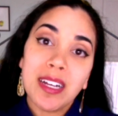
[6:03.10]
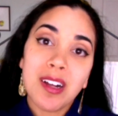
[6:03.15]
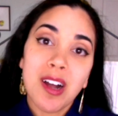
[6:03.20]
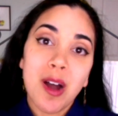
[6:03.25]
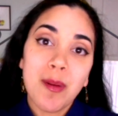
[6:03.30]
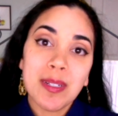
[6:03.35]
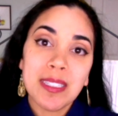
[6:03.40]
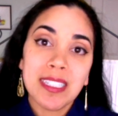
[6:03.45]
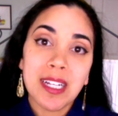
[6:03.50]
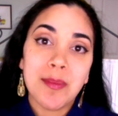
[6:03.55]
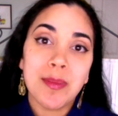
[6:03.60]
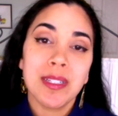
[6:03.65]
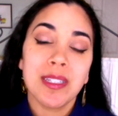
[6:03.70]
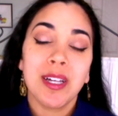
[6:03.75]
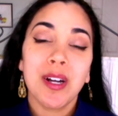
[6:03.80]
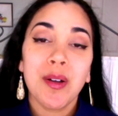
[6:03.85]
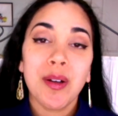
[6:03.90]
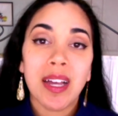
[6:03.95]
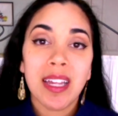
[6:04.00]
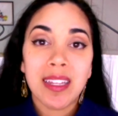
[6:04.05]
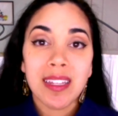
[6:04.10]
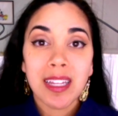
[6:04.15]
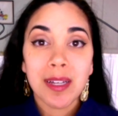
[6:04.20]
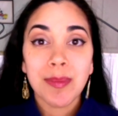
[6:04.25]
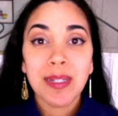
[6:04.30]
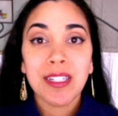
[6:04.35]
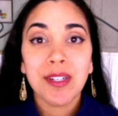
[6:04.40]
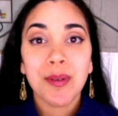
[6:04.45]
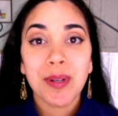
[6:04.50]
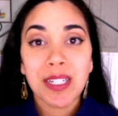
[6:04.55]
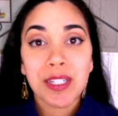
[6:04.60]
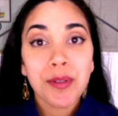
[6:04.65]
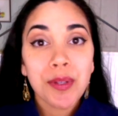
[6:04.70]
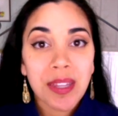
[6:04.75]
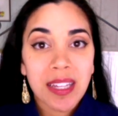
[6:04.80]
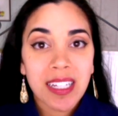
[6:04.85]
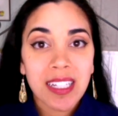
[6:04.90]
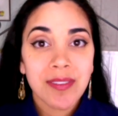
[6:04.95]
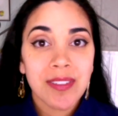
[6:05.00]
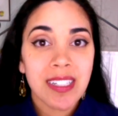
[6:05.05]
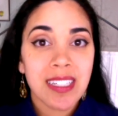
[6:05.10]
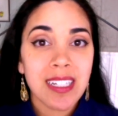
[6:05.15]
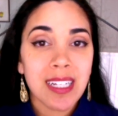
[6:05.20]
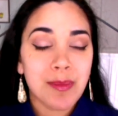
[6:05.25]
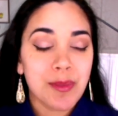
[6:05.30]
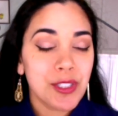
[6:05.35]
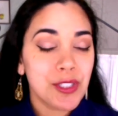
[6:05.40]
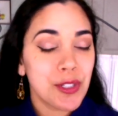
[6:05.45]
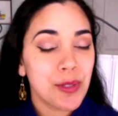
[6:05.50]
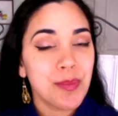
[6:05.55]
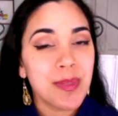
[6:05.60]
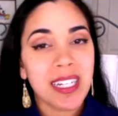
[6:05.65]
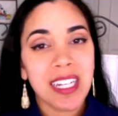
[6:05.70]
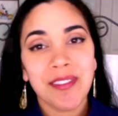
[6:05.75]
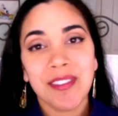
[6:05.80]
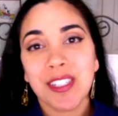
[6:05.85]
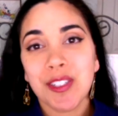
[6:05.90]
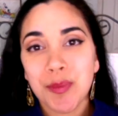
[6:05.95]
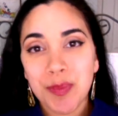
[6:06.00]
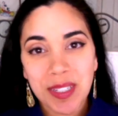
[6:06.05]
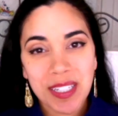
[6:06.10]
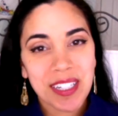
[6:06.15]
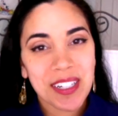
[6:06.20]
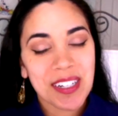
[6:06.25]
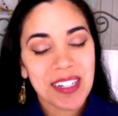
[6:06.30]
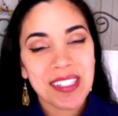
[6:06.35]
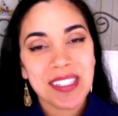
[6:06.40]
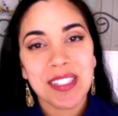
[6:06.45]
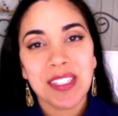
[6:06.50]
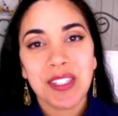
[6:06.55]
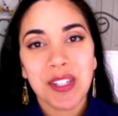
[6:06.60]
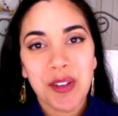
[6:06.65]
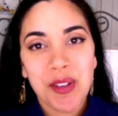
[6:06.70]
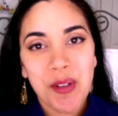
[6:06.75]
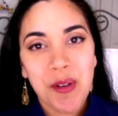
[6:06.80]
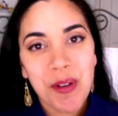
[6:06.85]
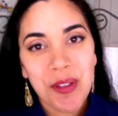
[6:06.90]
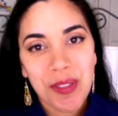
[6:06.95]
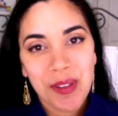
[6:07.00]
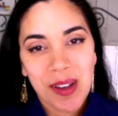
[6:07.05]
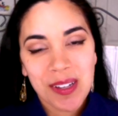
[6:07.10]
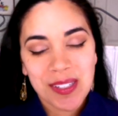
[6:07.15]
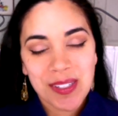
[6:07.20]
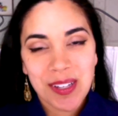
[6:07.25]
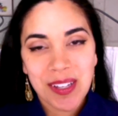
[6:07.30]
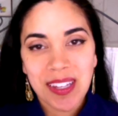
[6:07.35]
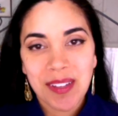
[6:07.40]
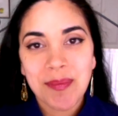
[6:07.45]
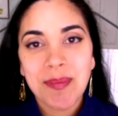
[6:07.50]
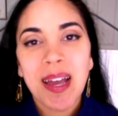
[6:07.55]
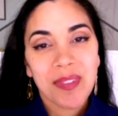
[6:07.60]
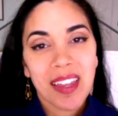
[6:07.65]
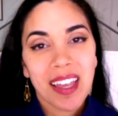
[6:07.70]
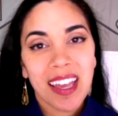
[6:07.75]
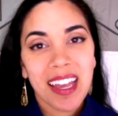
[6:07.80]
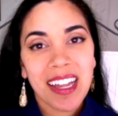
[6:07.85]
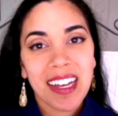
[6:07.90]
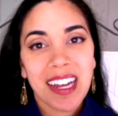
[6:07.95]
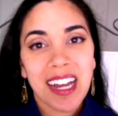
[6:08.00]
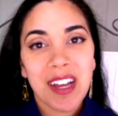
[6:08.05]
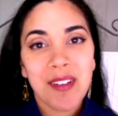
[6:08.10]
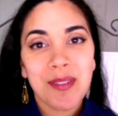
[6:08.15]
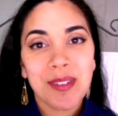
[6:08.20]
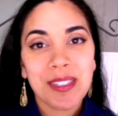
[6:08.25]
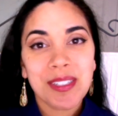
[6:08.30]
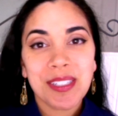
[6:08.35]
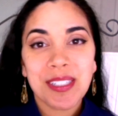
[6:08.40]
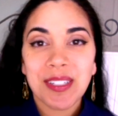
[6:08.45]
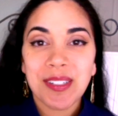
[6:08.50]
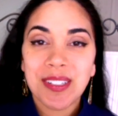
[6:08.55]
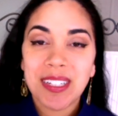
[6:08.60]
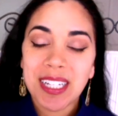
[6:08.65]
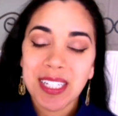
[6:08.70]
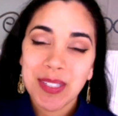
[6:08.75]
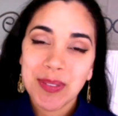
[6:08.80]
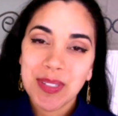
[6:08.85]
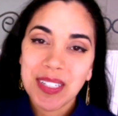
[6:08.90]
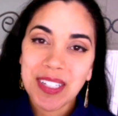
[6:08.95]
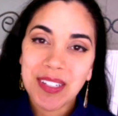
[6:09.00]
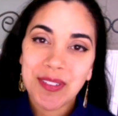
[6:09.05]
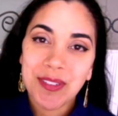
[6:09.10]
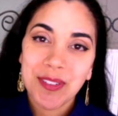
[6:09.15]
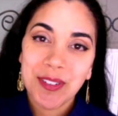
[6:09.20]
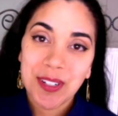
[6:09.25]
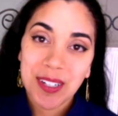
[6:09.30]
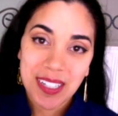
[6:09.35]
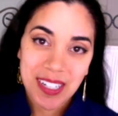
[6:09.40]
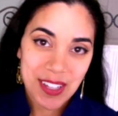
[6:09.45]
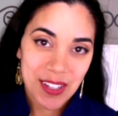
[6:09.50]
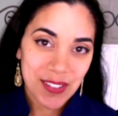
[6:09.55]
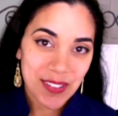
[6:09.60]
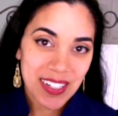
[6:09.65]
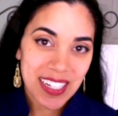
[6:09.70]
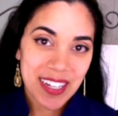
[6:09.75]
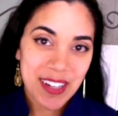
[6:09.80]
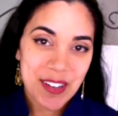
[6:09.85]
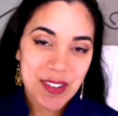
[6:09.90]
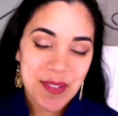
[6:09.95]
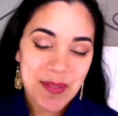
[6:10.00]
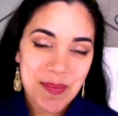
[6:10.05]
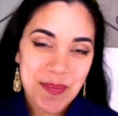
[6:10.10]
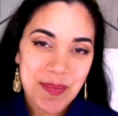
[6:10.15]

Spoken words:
a comment down below and let me know what you think of it. I'm sure many of us would be curious to know your thoughts on them. And I will see you next week for another video.